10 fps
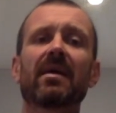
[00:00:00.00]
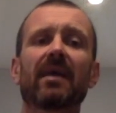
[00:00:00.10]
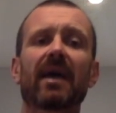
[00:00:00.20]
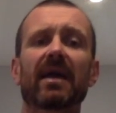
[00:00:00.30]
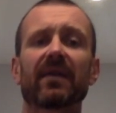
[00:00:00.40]

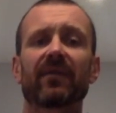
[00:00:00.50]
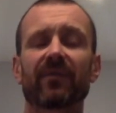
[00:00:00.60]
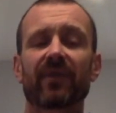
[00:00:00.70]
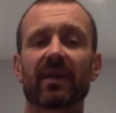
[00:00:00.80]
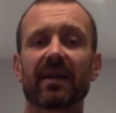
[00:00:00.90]
And if you're
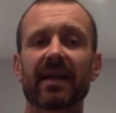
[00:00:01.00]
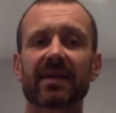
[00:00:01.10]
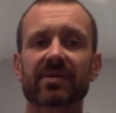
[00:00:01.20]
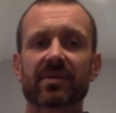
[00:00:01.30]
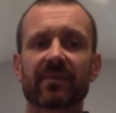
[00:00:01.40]
feeling
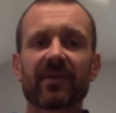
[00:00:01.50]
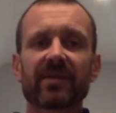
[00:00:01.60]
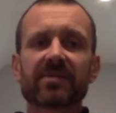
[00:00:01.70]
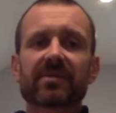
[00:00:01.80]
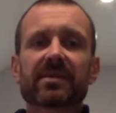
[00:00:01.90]
extra
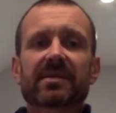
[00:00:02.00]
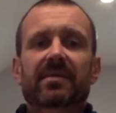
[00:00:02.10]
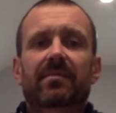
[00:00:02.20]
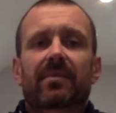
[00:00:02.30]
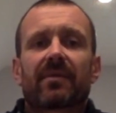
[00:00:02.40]

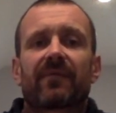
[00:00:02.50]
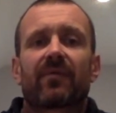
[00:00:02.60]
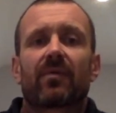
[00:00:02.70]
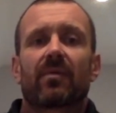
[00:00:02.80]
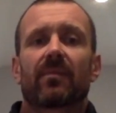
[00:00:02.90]
adventurous, 3 or
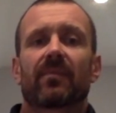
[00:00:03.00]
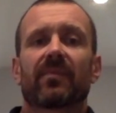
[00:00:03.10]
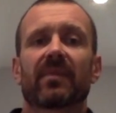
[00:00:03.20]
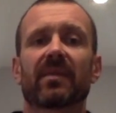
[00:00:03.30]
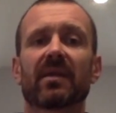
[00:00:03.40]
4
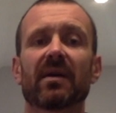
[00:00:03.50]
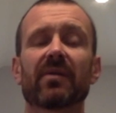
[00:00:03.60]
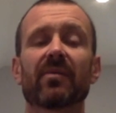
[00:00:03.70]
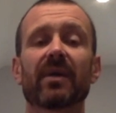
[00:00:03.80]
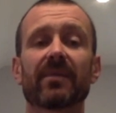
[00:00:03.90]
the
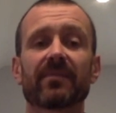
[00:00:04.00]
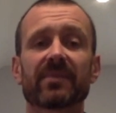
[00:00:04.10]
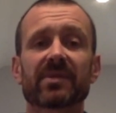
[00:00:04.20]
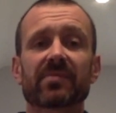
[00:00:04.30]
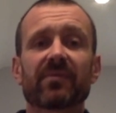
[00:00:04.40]
other way.
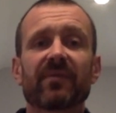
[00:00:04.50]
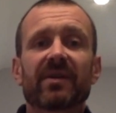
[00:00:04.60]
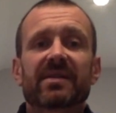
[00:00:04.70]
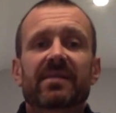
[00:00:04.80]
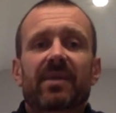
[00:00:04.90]
Just
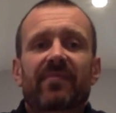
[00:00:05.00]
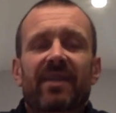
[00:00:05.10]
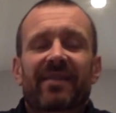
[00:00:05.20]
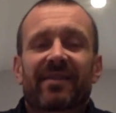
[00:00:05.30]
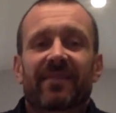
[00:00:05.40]
reverse it back
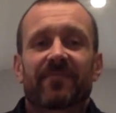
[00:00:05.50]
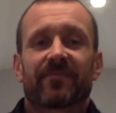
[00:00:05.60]
round again.